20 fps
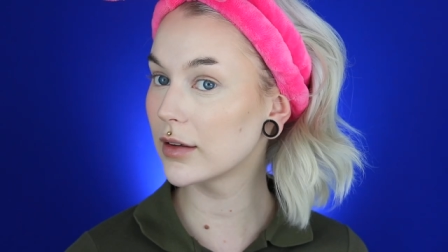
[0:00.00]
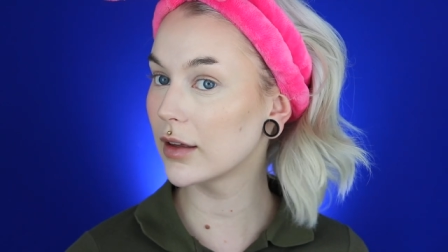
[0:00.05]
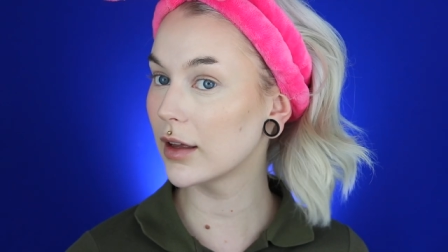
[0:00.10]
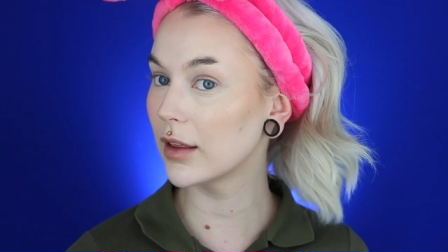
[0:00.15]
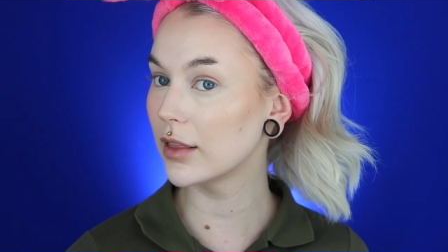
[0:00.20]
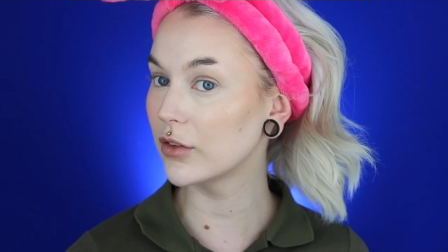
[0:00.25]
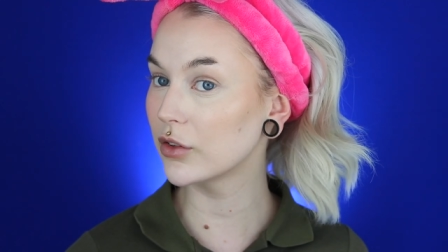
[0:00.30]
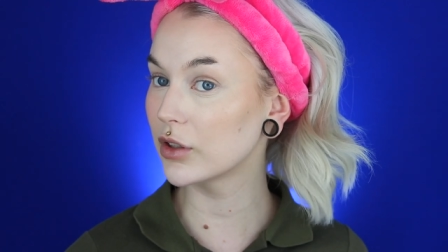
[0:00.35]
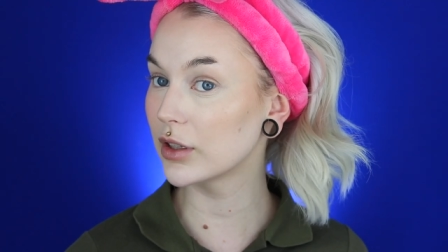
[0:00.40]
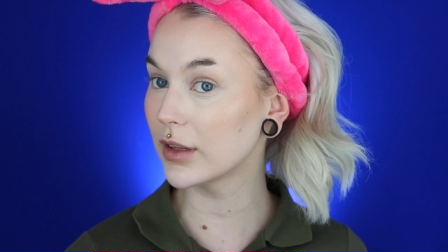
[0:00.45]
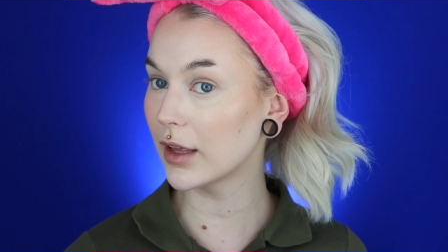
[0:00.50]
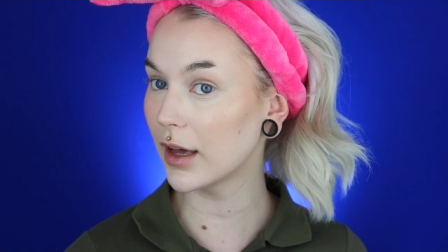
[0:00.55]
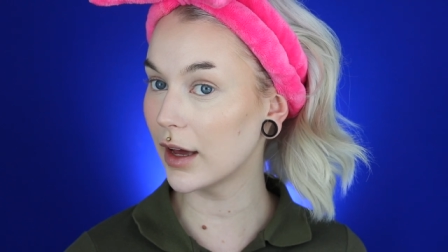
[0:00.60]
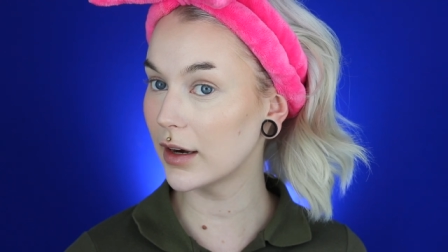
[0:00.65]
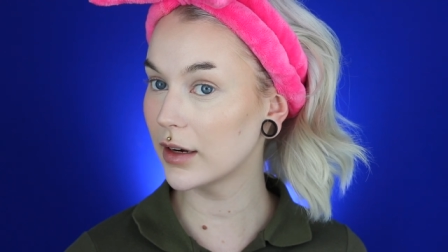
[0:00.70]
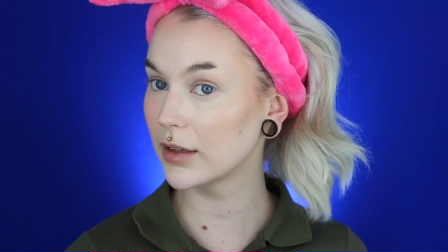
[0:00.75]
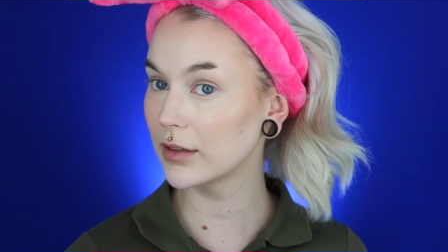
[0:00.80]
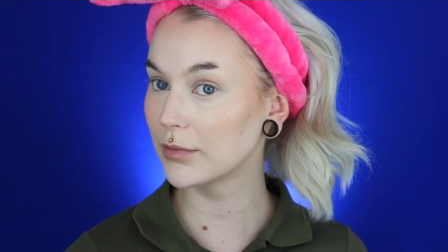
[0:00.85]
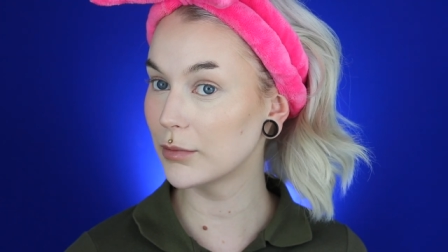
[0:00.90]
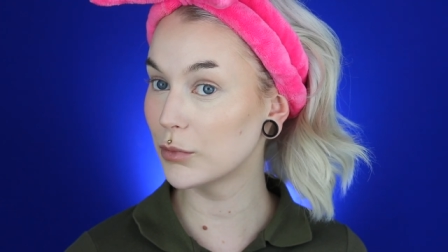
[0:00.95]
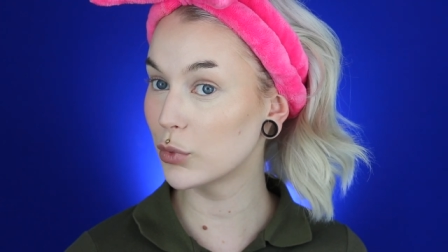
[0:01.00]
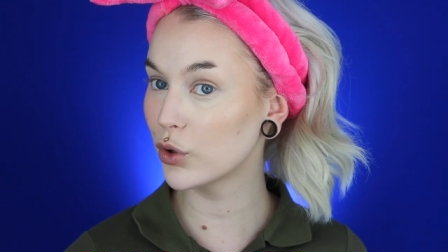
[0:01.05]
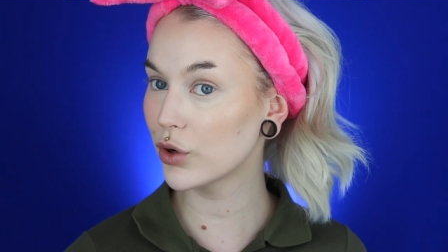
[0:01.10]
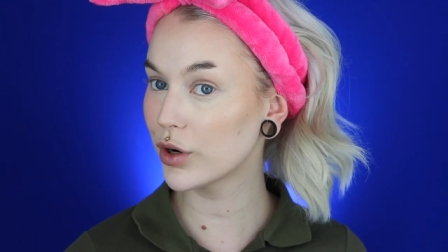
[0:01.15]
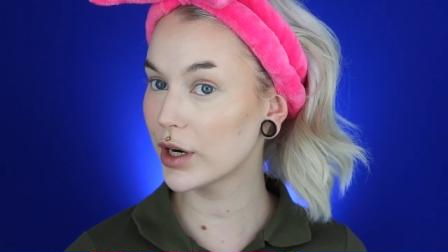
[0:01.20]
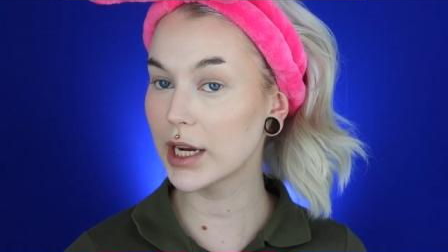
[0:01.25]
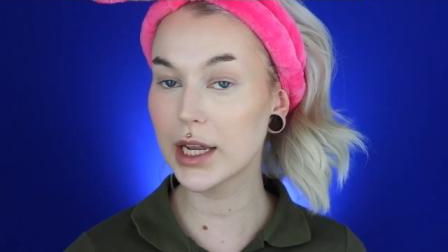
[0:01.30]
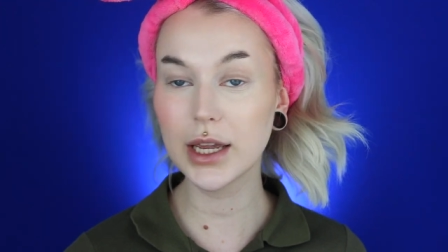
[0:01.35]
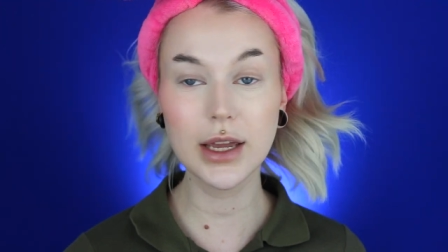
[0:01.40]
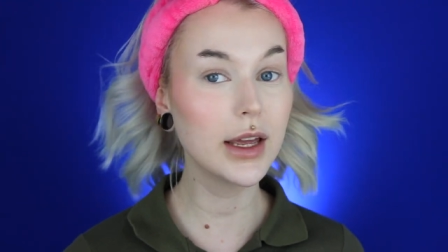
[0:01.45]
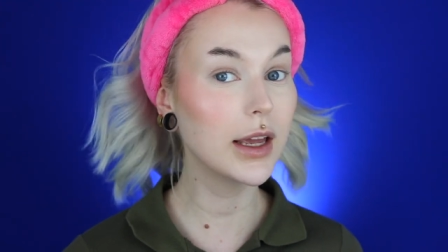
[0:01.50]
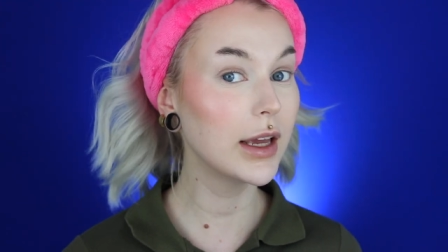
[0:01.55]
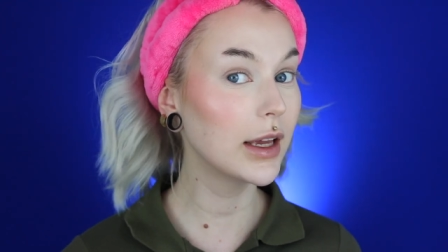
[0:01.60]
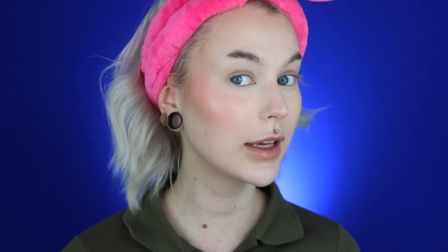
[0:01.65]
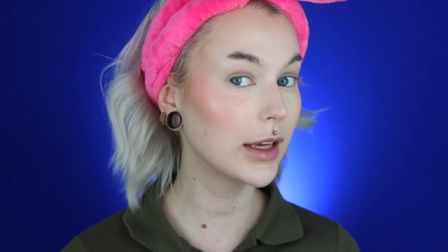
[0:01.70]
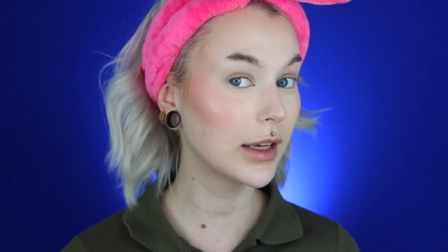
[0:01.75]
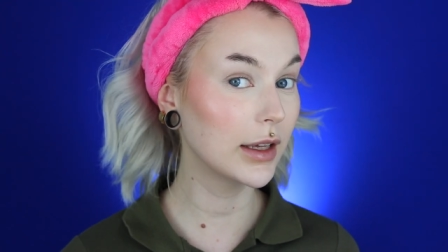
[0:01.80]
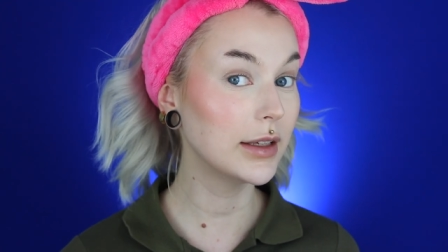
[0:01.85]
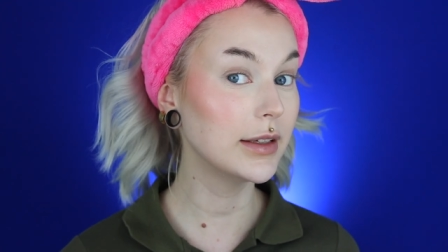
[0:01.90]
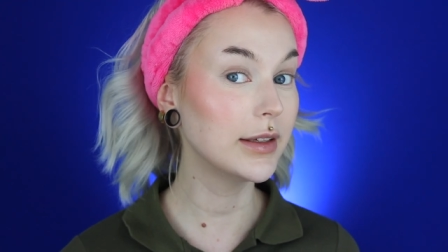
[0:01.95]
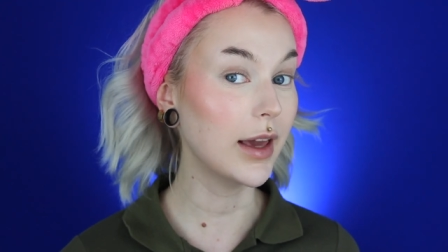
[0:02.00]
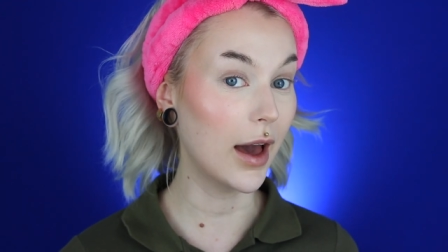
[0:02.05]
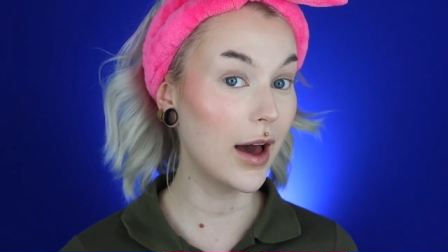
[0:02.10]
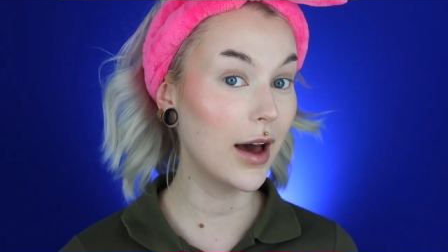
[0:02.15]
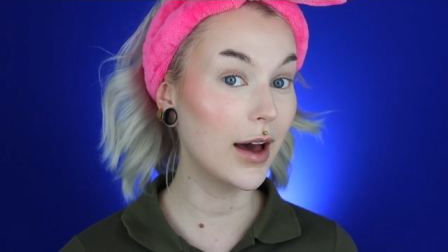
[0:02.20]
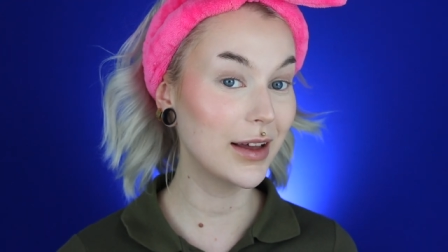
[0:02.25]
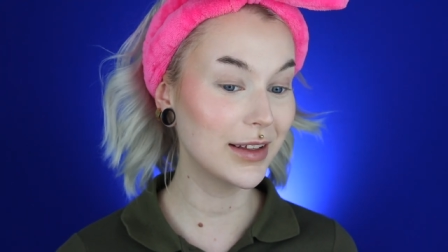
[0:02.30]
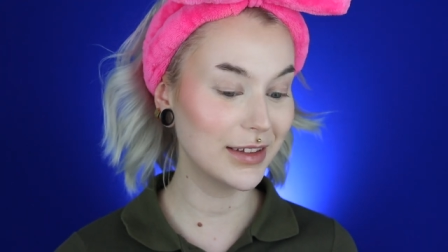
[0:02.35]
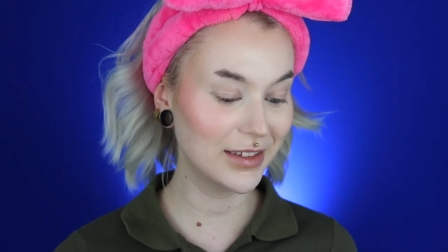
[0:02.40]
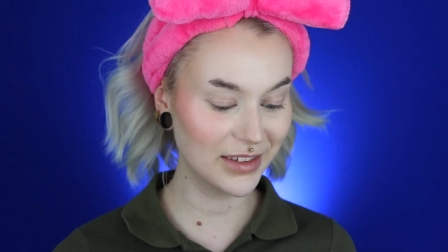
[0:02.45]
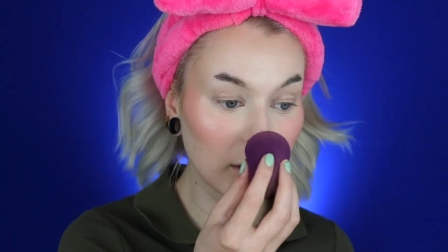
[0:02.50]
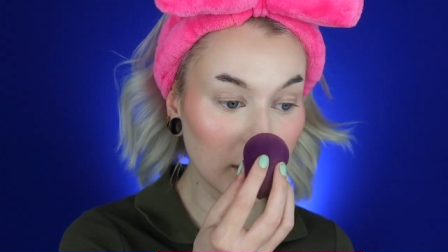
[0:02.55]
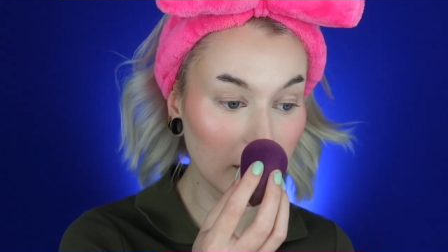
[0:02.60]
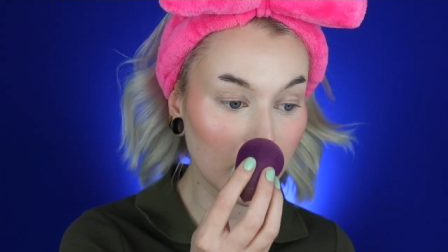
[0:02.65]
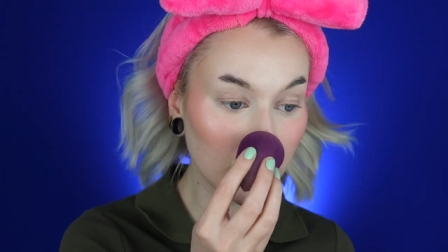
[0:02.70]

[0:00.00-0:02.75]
And look at that. Boring, yes.